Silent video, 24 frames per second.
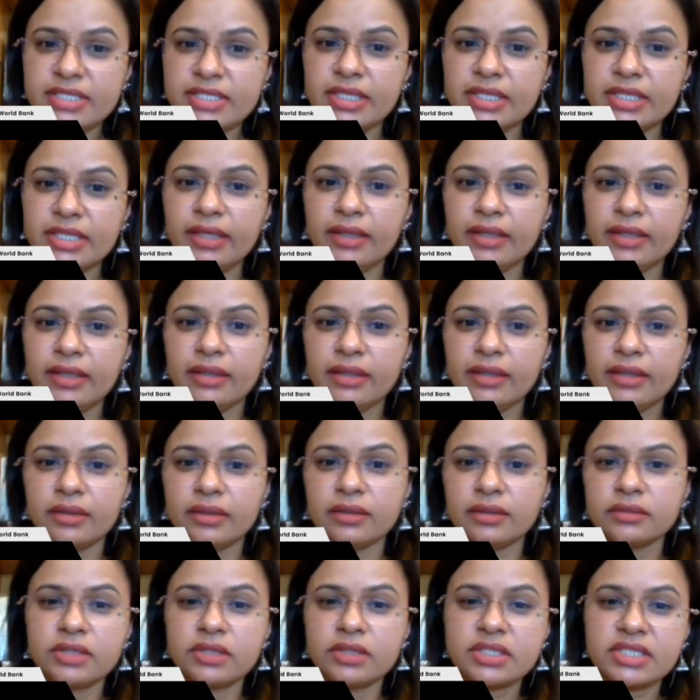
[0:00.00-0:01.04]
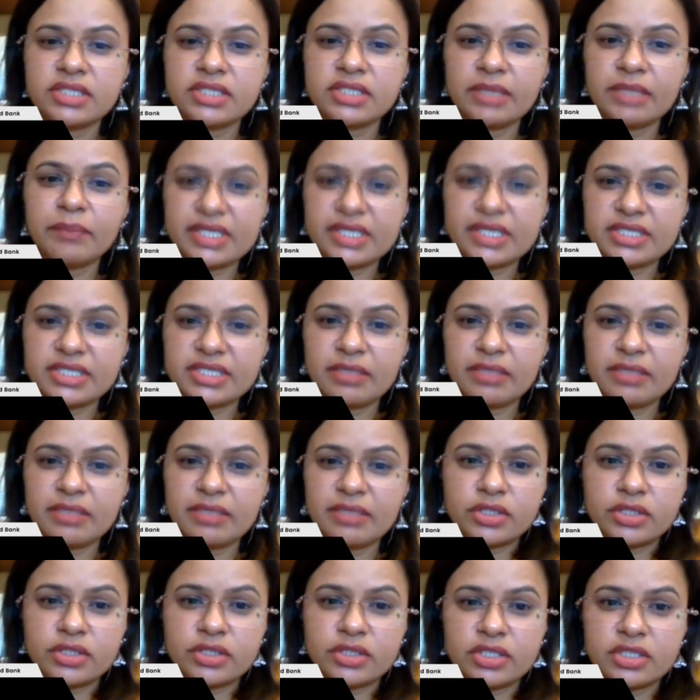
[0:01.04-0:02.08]
the step-by-step
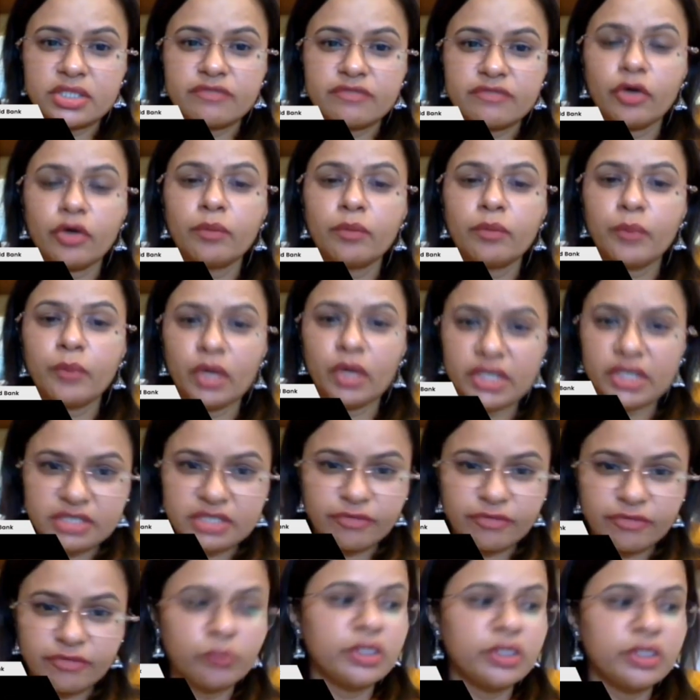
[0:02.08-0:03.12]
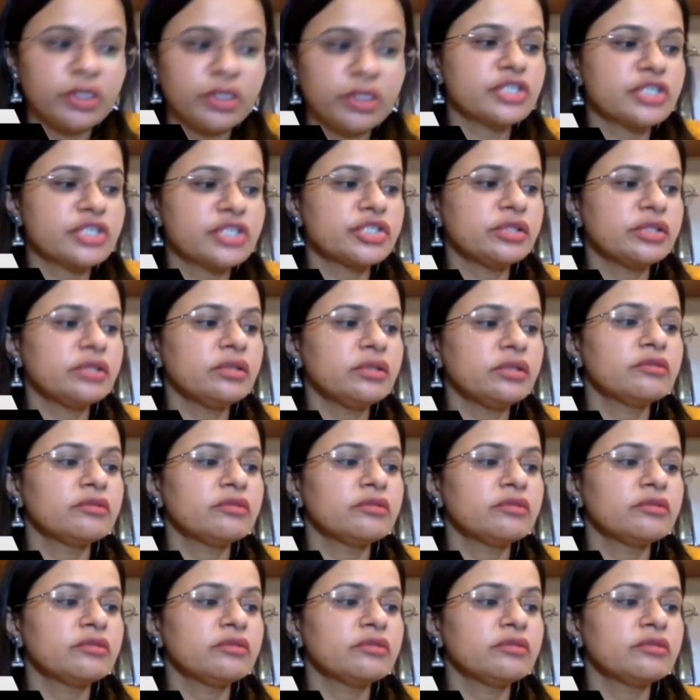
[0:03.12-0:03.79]
process for policy formulation,